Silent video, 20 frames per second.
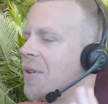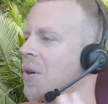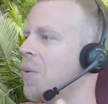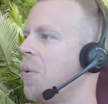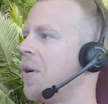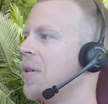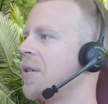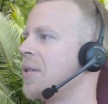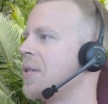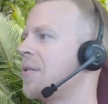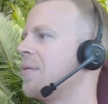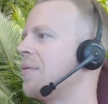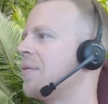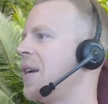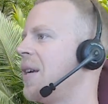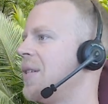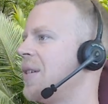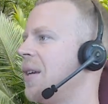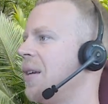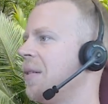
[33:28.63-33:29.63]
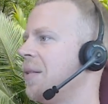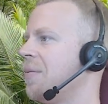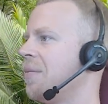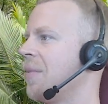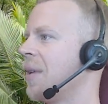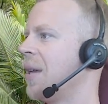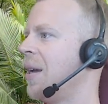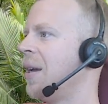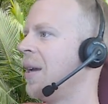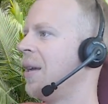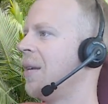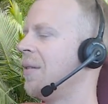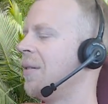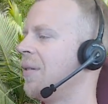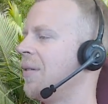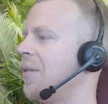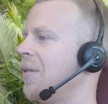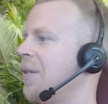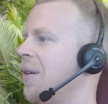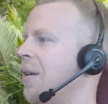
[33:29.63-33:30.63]
quads racing,
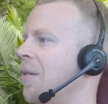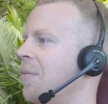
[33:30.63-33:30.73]
and